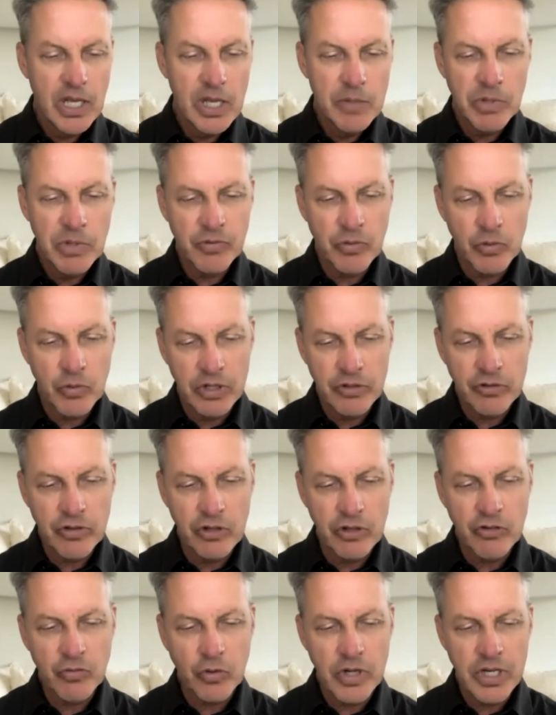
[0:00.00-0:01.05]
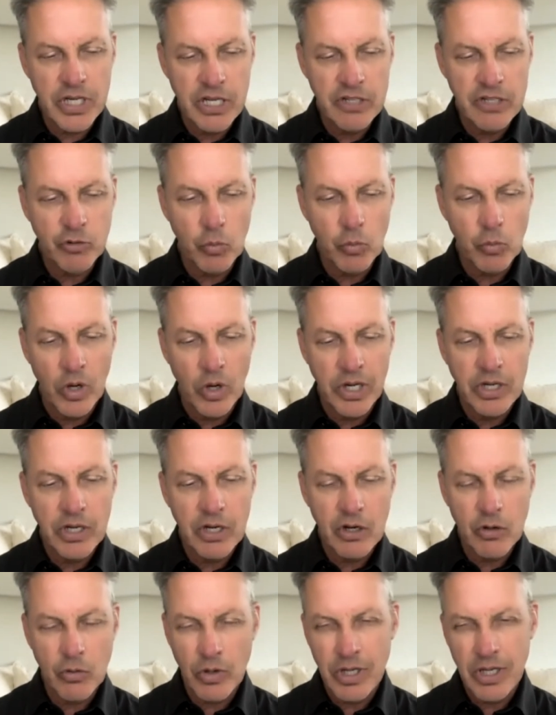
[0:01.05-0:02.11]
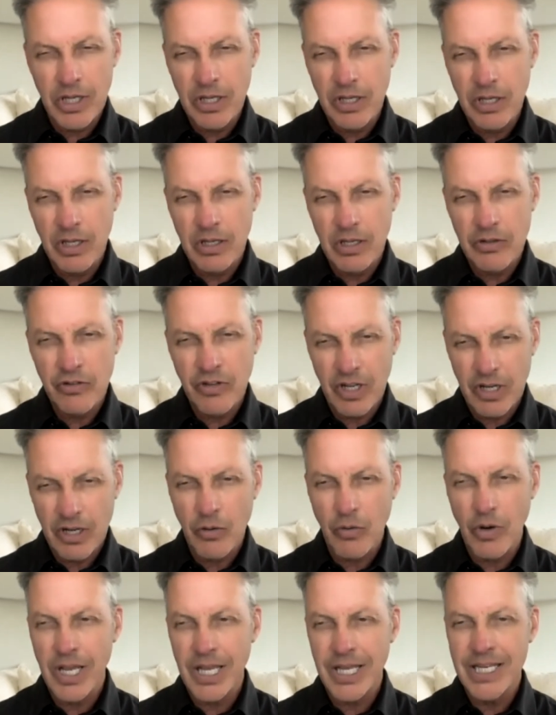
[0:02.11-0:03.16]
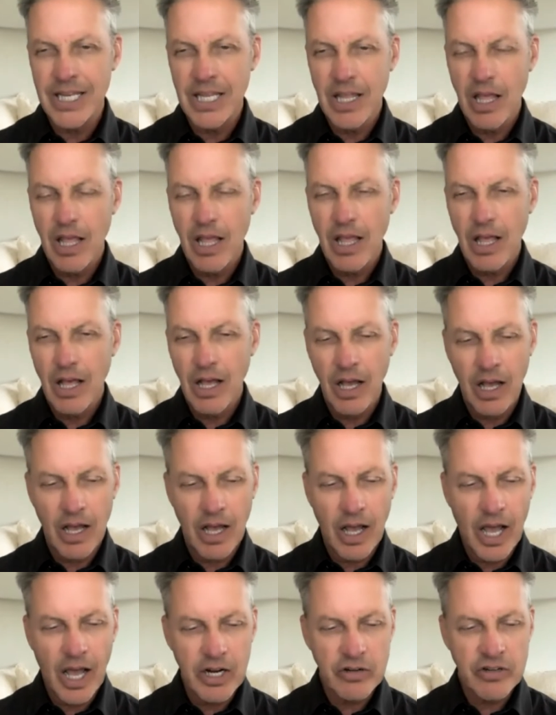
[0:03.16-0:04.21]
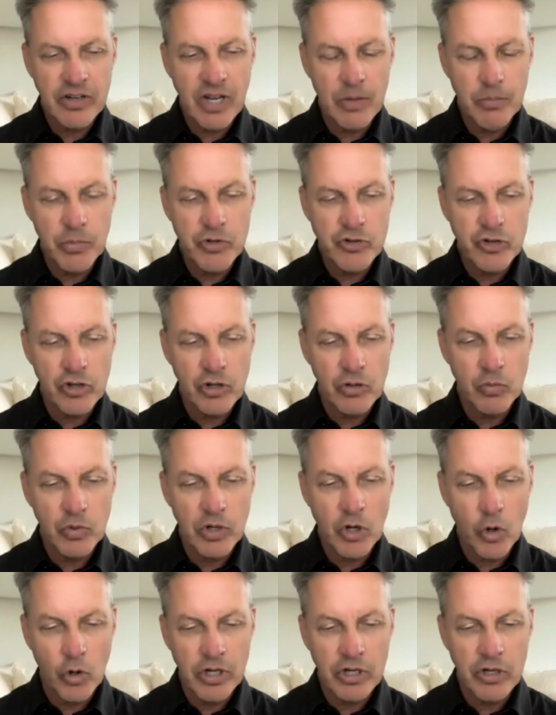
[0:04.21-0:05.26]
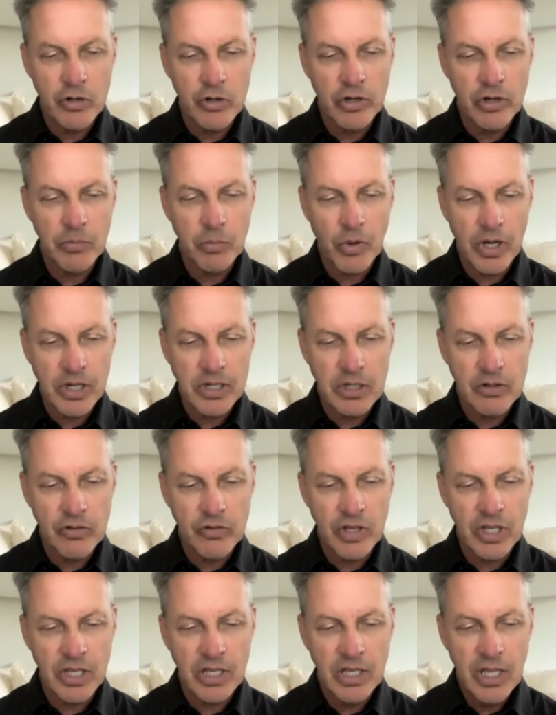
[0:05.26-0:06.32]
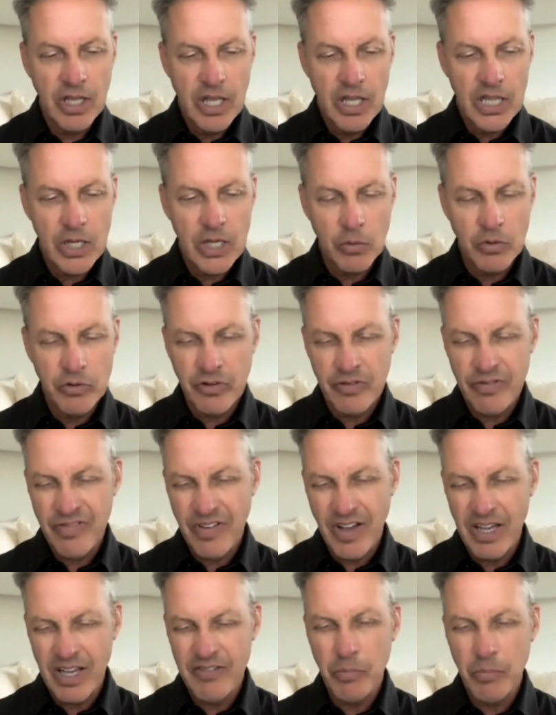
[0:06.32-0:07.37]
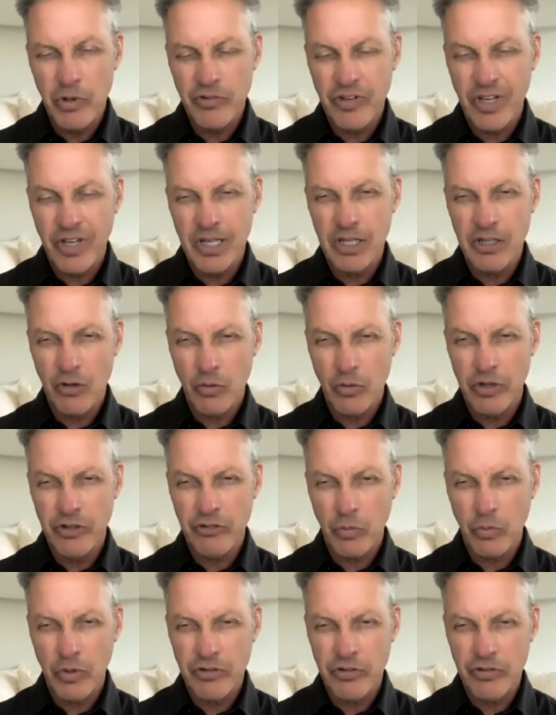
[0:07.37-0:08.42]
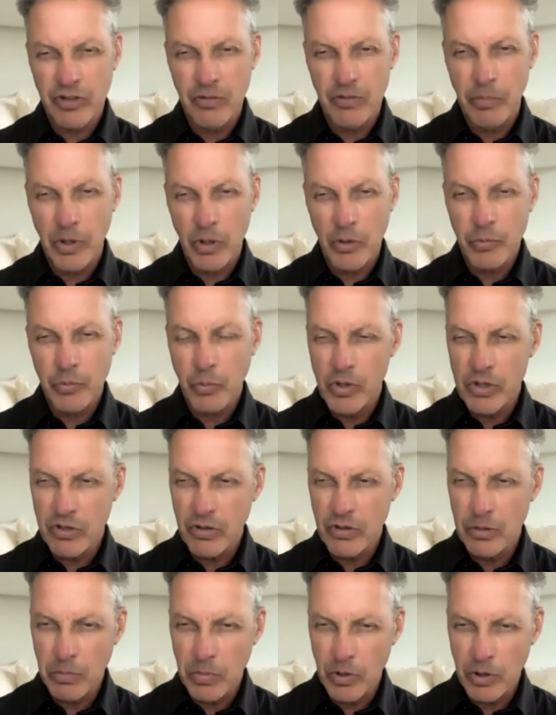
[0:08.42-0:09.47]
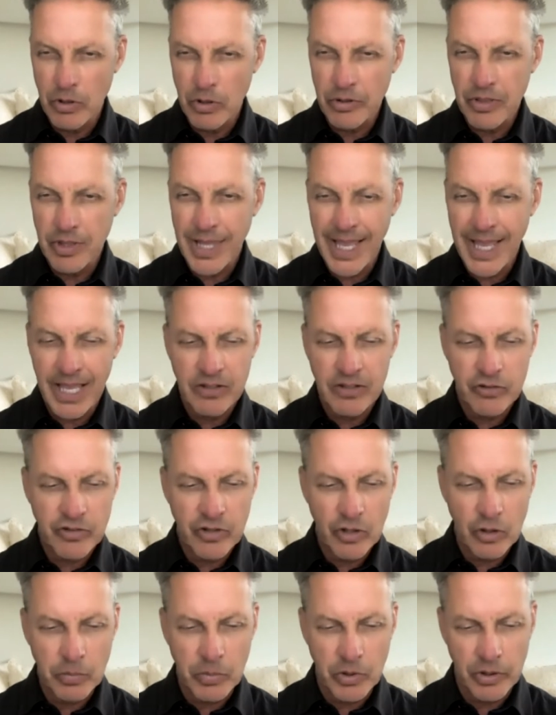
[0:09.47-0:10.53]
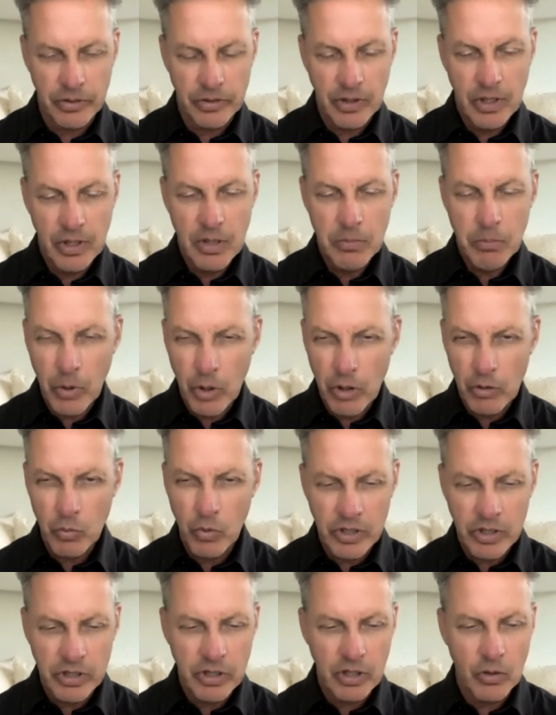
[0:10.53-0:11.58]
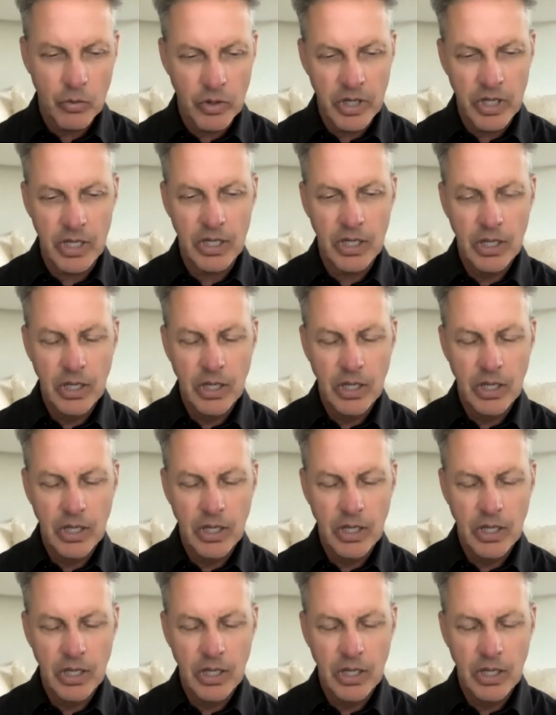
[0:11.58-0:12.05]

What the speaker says: But for instance, for each 1 degree centigrade higher temperature recorded during pregnancy, there was a 5% increased risk of both preterm birth and stillbirth per 1 degree.